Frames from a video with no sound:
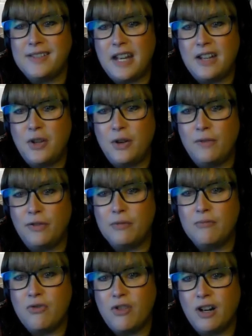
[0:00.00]
stay tuned for
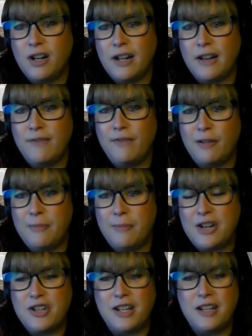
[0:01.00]
more
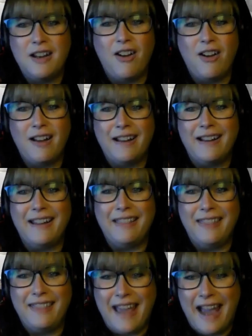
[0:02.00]
information on
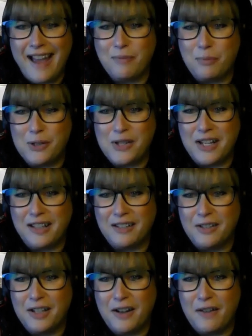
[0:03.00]
that
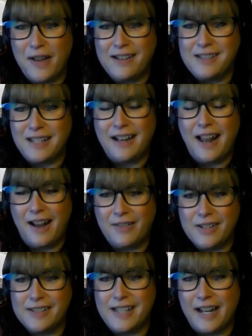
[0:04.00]
particular event and how
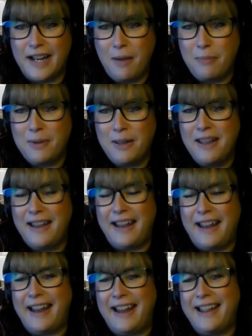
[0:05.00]
to sign up.
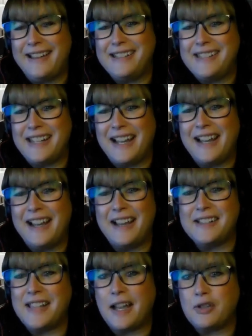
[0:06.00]
And uh,
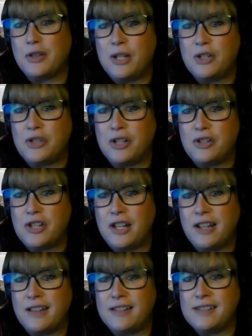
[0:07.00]
as Ashley mentioned,
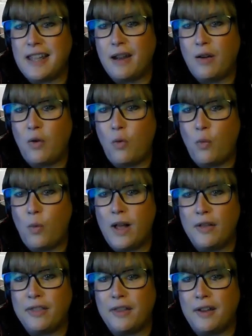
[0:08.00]
she is a
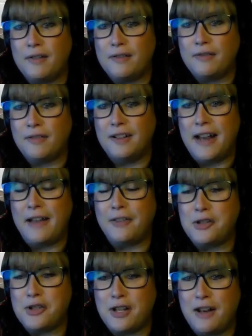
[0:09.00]
wealth of
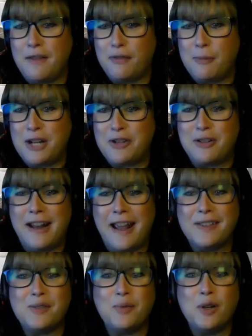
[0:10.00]
knowledge and information
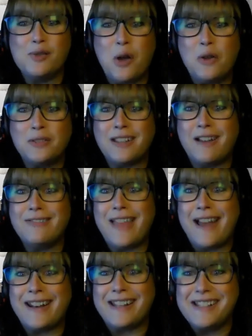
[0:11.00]
as a result of
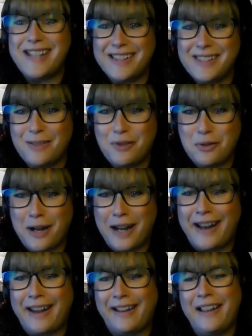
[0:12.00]
that intensive
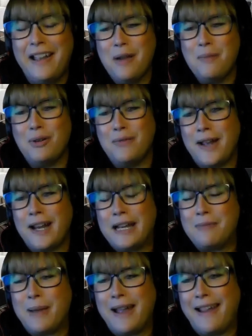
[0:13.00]
training
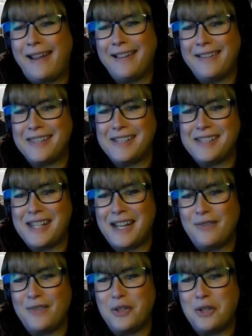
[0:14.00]
provided by the state
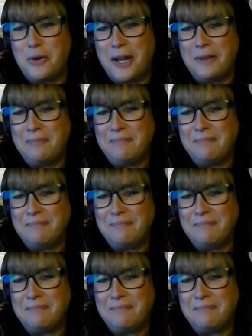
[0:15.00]
of Illinois.